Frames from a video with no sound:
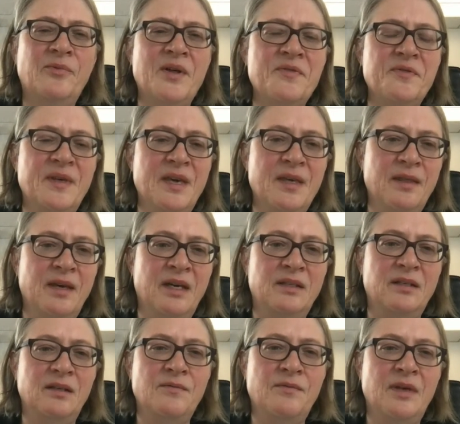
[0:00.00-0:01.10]
one thing
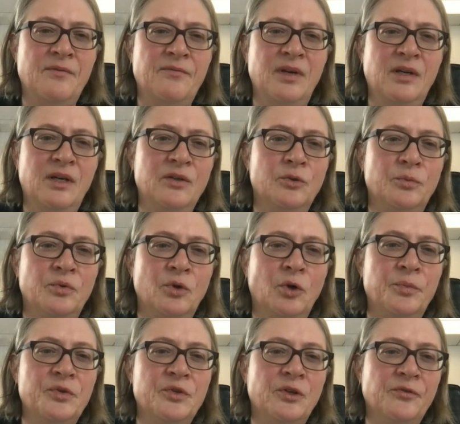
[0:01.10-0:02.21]
that we can
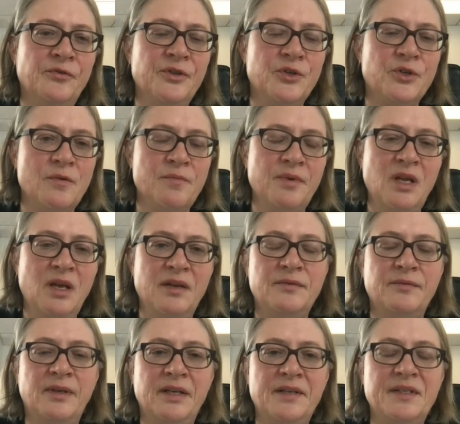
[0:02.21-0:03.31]
observe in Germany as
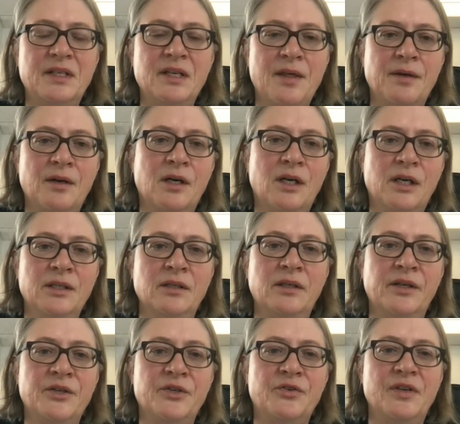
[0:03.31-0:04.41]
well as in other
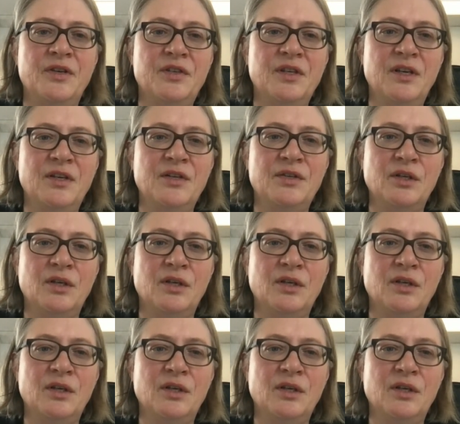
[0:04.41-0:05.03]
countries is